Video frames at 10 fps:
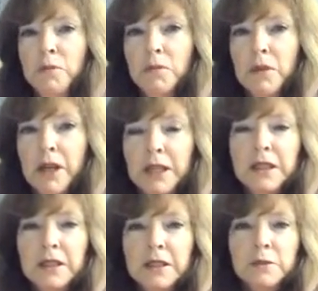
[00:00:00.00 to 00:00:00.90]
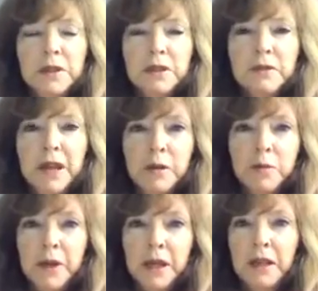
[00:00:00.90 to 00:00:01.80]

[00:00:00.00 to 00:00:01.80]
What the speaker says: money systems developing,